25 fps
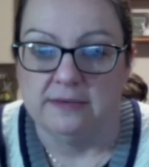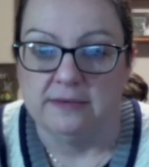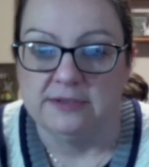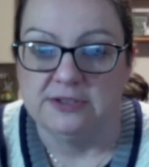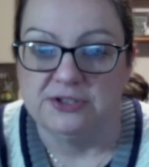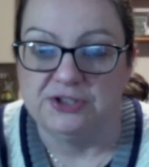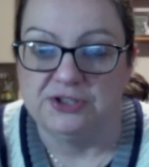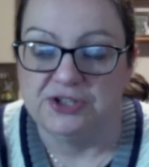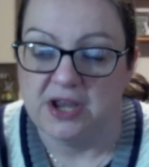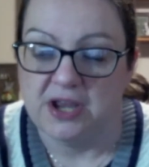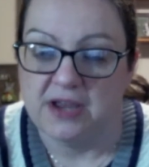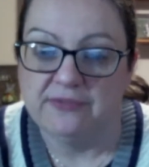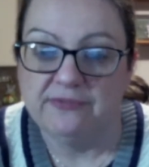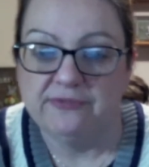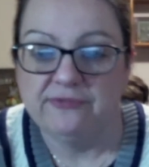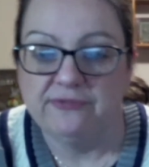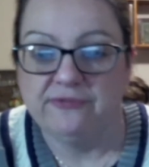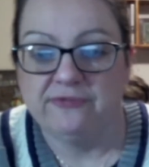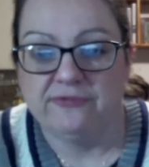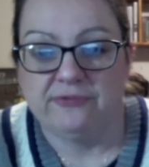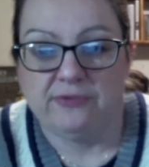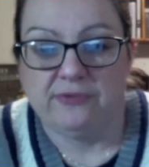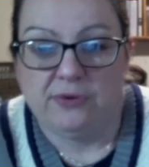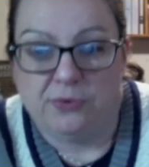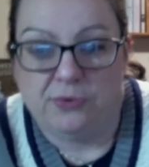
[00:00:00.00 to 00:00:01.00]

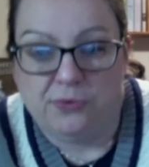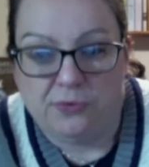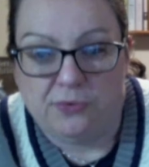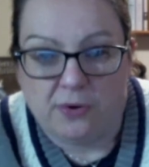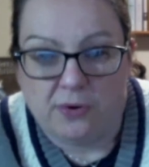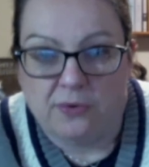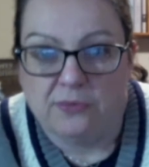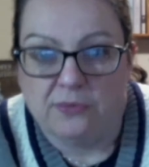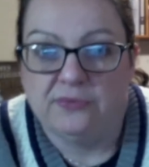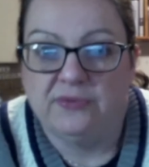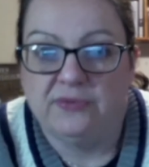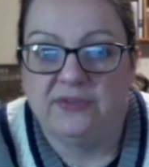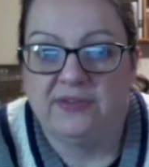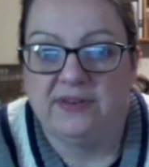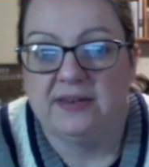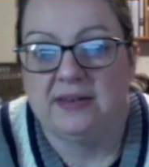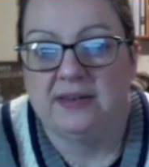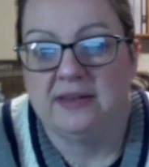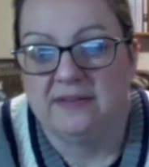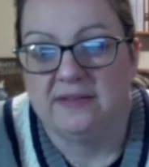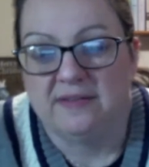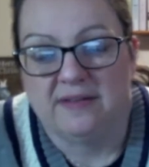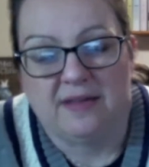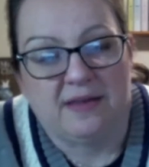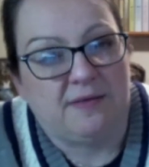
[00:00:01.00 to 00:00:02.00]
Jeff, who owns it,
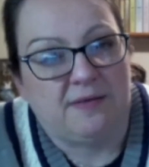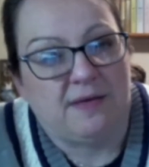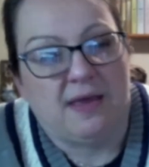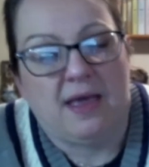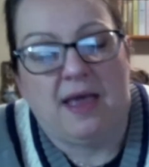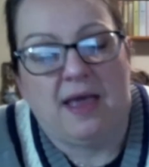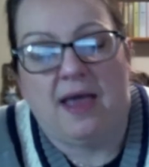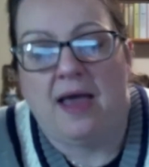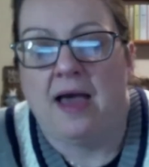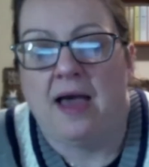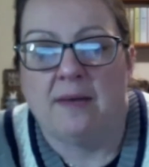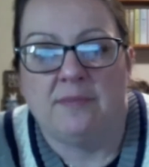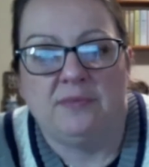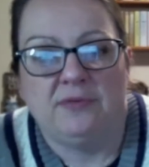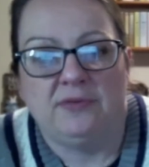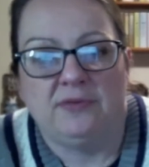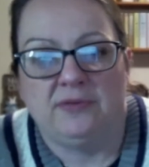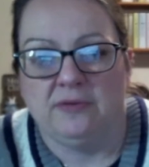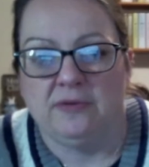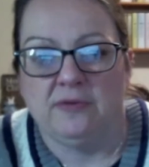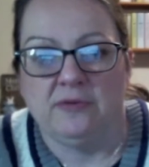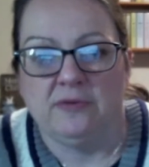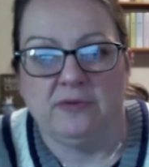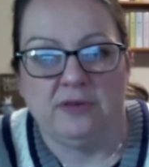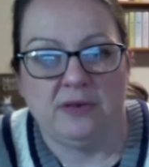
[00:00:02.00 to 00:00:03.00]
is an
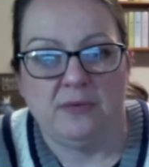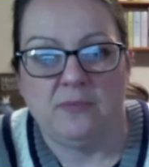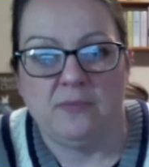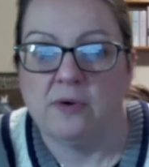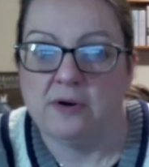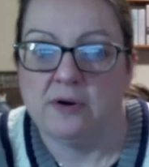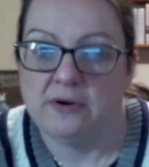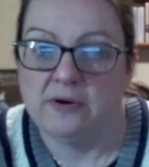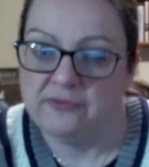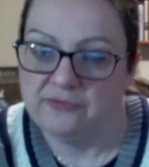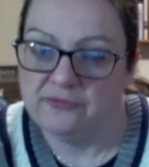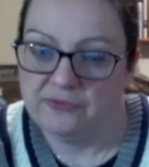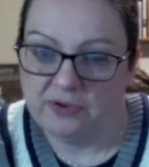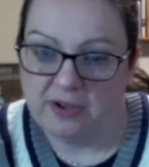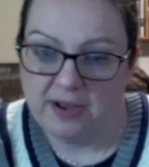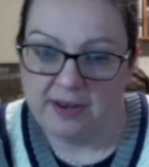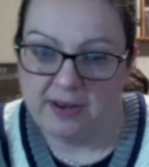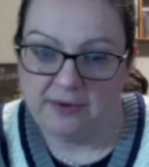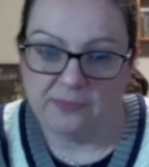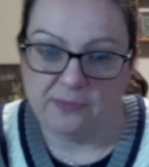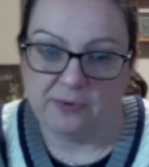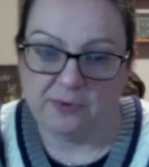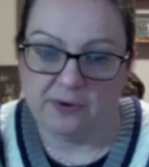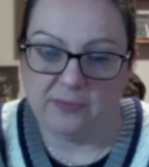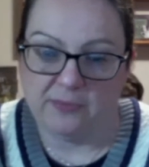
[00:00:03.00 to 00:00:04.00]
absolutely wonderful guy to
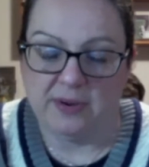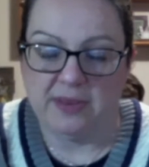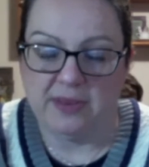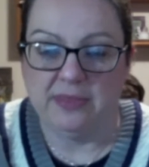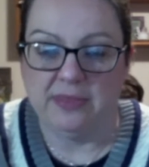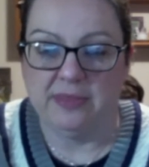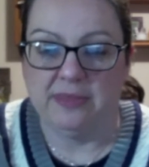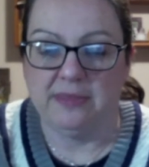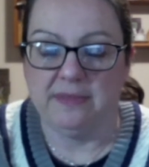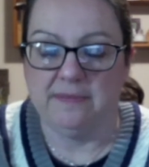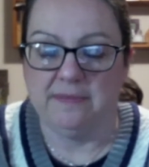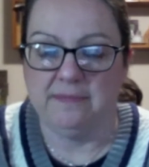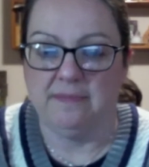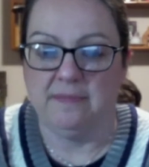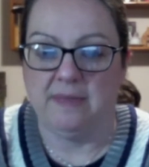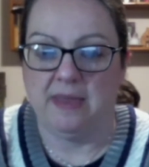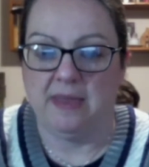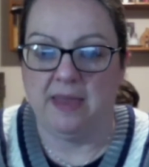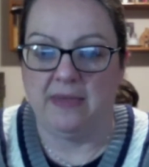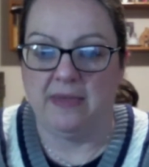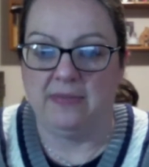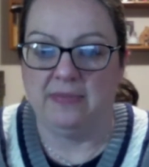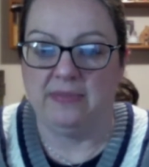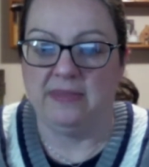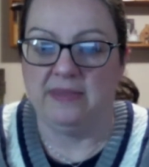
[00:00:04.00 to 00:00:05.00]
work with.
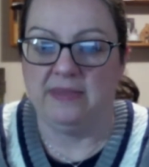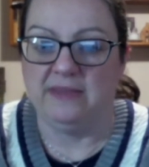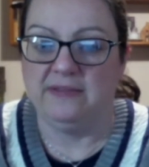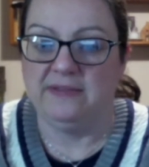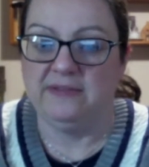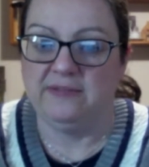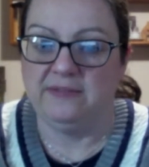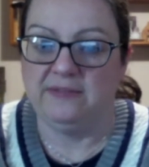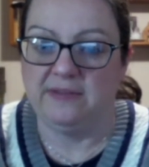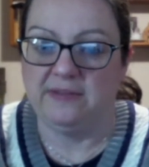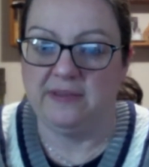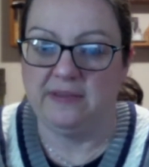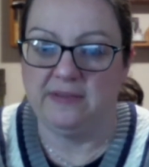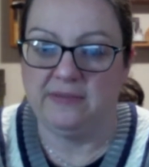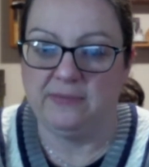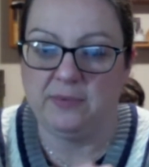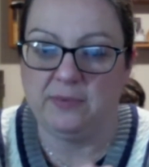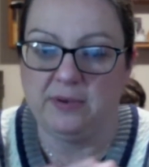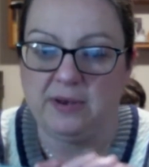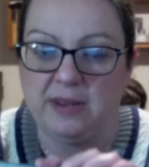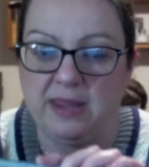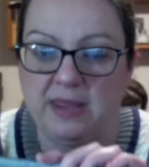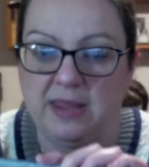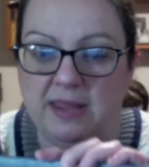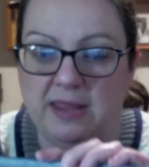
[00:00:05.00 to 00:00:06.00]
And this is
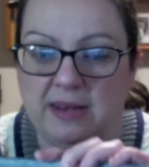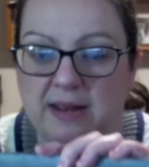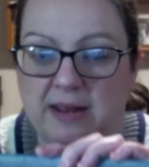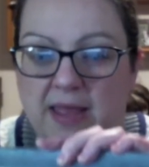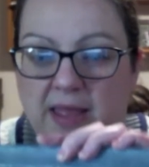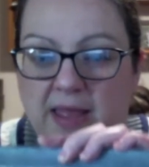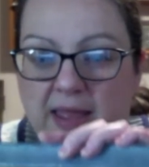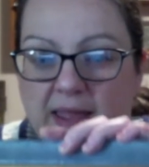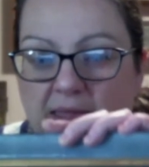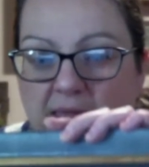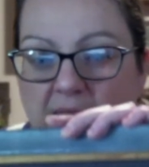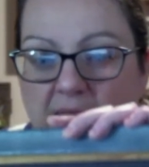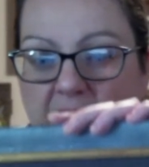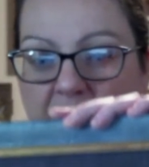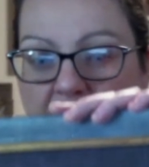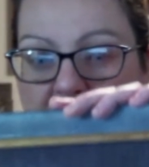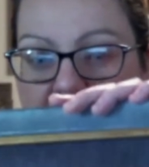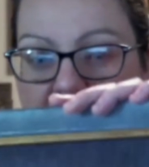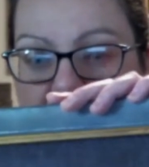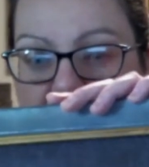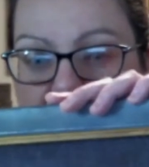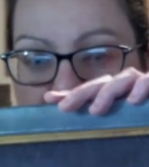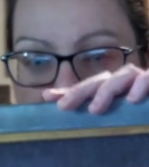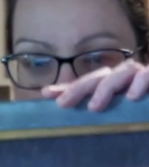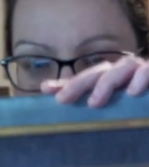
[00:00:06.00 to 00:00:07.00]
what he and I came
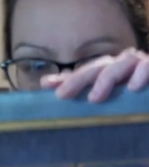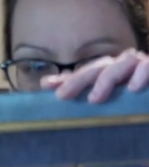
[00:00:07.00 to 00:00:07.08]
up with.